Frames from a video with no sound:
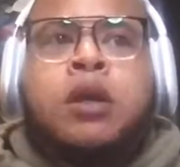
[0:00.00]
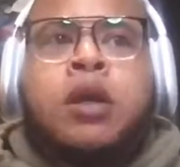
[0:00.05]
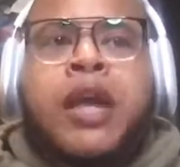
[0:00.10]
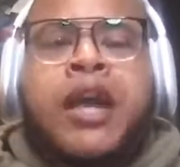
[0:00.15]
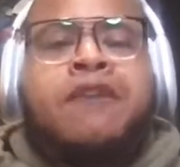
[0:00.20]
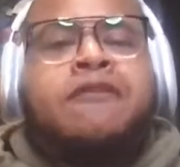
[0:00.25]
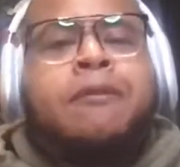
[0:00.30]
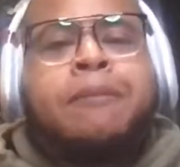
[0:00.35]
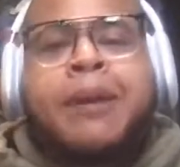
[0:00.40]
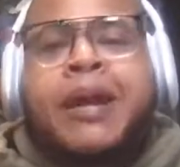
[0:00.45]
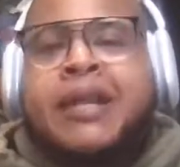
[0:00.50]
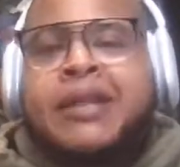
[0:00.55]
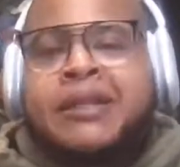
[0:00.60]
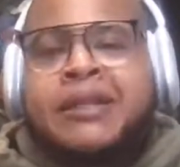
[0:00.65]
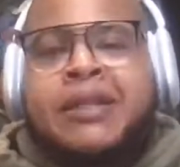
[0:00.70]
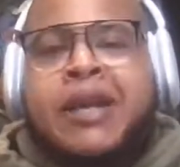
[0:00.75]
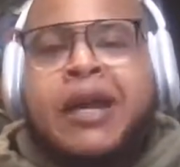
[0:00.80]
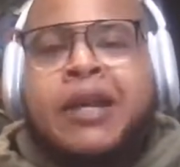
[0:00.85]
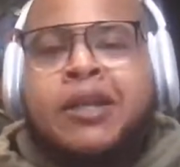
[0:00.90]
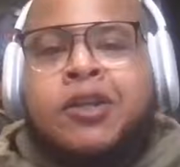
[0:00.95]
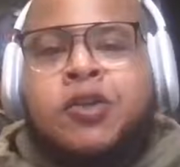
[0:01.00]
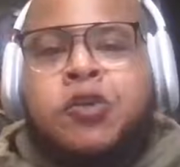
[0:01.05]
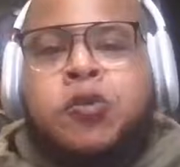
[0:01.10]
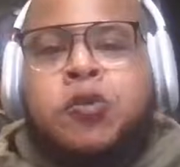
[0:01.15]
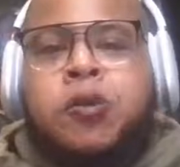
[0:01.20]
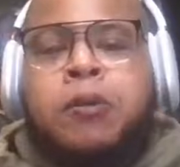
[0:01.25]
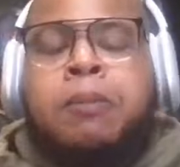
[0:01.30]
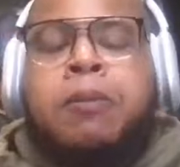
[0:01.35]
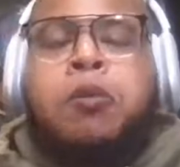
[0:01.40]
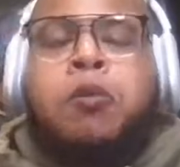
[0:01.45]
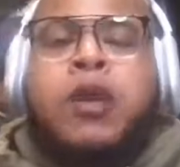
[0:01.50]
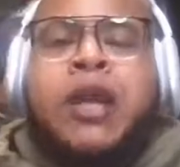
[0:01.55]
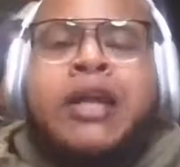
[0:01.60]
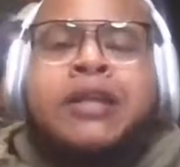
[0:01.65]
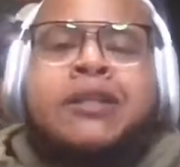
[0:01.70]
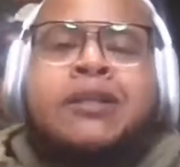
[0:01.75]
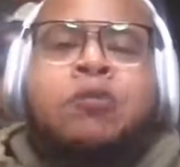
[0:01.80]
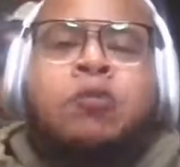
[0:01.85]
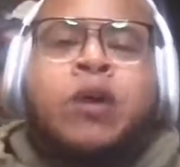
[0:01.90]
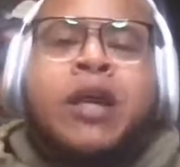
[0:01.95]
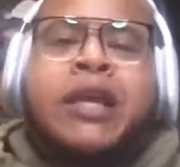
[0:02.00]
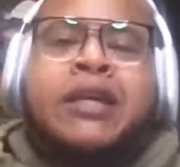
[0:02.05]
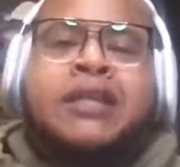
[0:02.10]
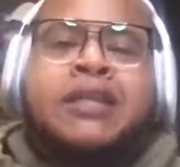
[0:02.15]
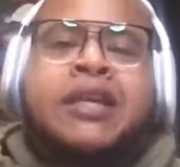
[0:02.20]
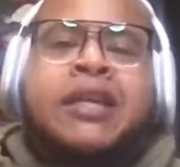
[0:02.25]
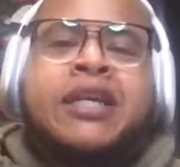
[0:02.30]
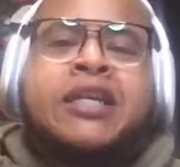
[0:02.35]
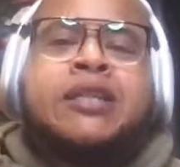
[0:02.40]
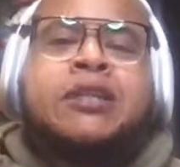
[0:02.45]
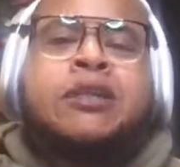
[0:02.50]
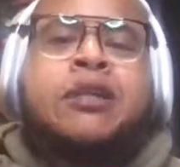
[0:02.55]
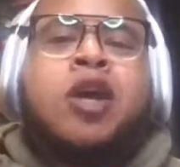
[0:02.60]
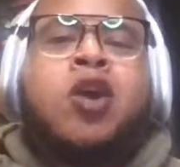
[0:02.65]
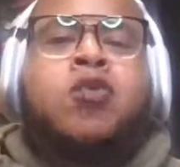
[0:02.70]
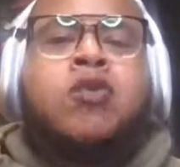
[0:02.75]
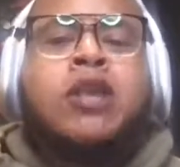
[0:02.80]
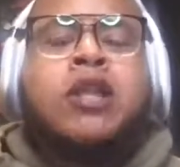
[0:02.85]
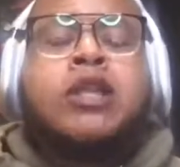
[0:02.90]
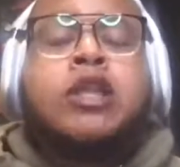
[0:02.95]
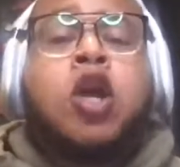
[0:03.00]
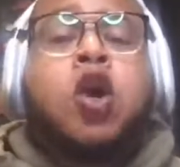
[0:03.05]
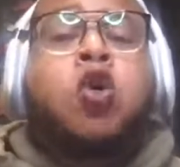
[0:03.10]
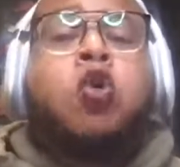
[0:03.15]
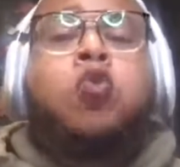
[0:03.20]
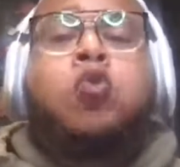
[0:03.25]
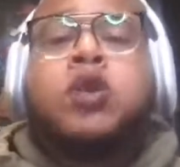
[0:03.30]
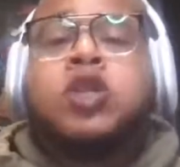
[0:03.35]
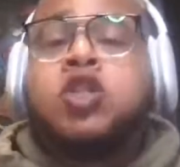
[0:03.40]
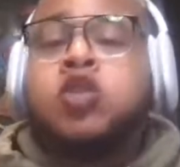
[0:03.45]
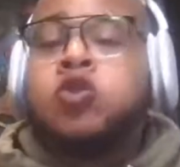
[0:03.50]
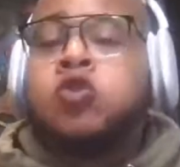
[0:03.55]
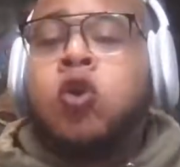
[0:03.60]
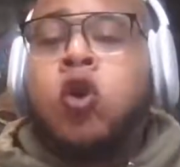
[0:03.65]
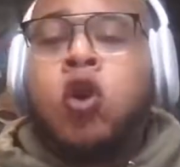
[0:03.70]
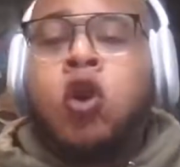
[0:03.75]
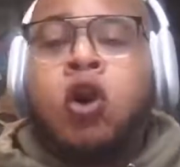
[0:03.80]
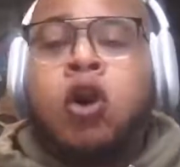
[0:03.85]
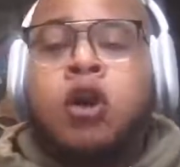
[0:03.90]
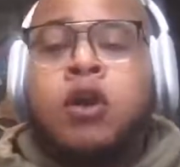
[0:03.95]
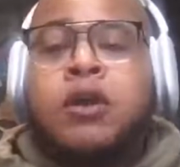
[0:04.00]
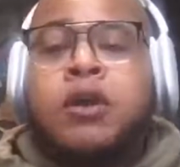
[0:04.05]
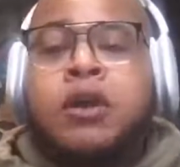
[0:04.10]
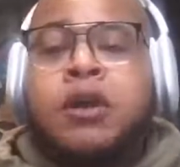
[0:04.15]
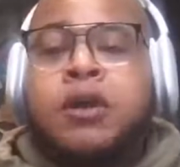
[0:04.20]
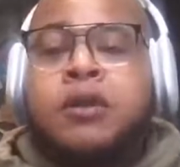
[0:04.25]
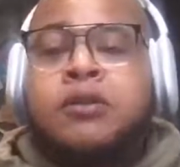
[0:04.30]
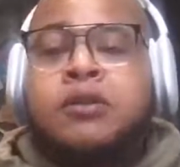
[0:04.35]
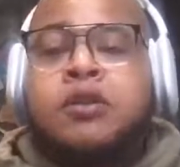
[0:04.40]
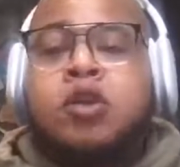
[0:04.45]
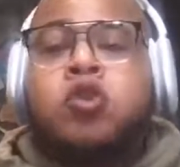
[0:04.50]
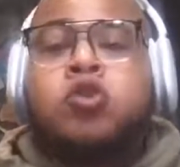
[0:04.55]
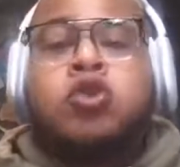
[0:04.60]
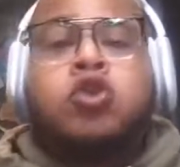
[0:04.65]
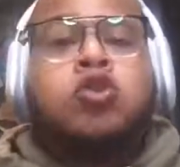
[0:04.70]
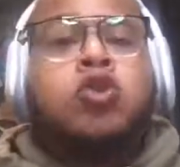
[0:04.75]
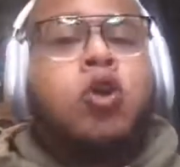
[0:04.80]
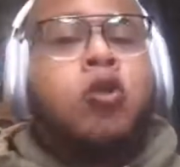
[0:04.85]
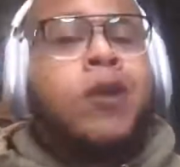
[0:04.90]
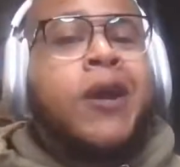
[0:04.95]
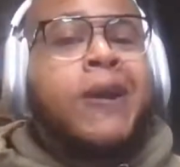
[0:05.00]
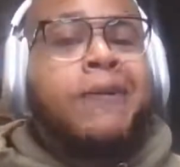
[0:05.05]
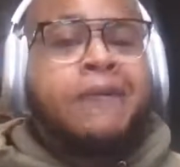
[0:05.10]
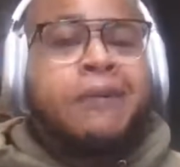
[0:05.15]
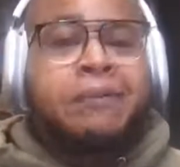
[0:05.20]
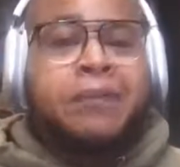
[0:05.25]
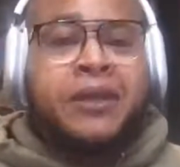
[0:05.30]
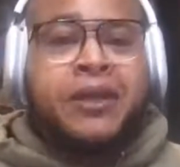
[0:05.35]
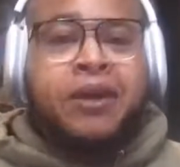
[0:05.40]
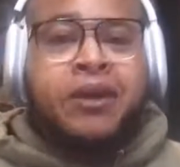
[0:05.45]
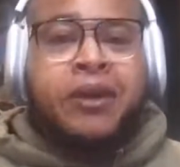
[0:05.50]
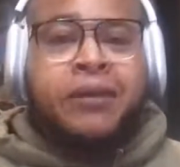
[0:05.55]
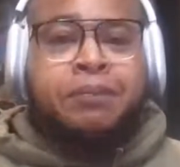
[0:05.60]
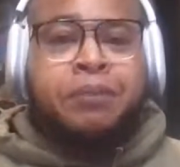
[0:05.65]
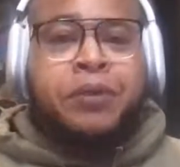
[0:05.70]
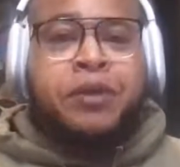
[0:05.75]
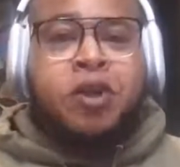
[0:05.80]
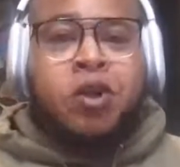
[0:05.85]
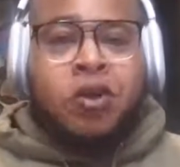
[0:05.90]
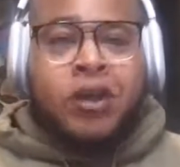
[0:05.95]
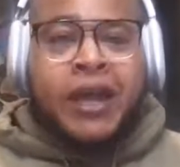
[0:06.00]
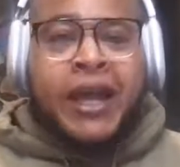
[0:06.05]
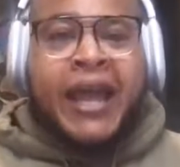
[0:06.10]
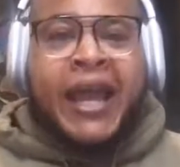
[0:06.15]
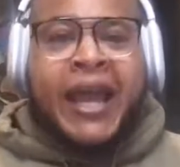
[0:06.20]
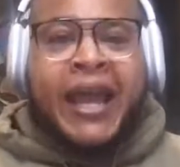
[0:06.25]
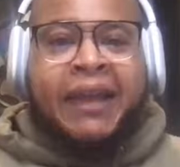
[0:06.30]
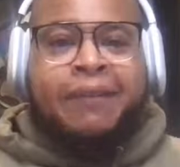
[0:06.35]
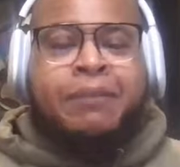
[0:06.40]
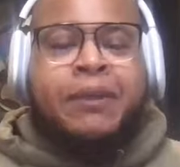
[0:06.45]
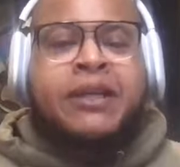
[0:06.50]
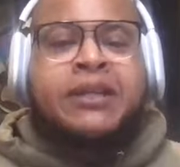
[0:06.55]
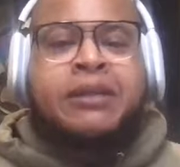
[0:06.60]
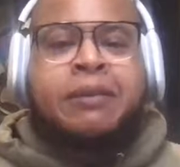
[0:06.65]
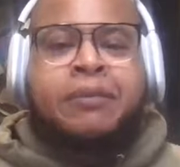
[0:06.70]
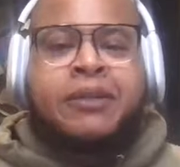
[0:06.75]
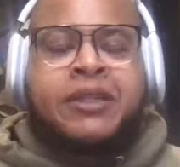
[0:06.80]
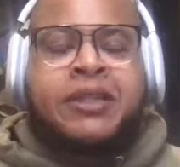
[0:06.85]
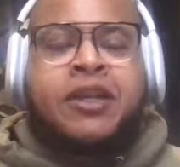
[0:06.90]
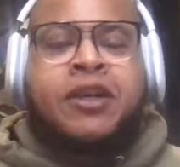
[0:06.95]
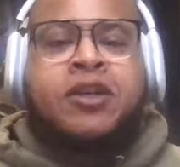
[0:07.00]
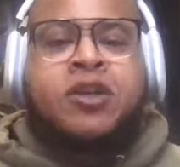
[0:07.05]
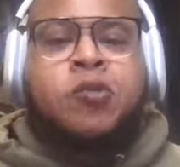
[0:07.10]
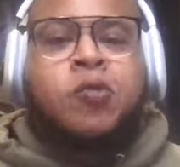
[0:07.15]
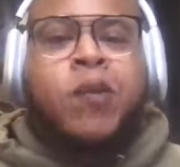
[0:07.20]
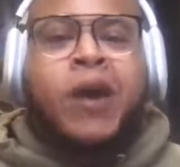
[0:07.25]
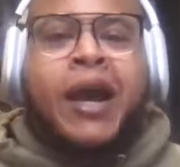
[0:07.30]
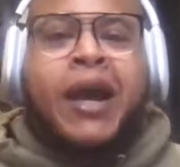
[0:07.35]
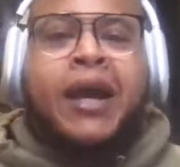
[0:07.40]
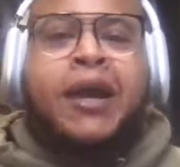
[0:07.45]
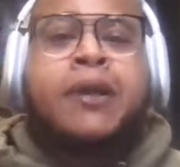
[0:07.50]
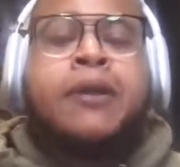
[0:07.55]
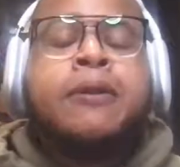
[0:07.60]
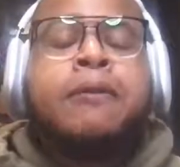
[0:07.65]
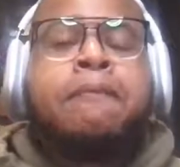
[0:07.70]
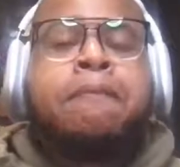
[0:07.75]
everybody's not a doer. But what I say is know what you are, so you don't have to be put on an act. Because I'm gonna tell you why.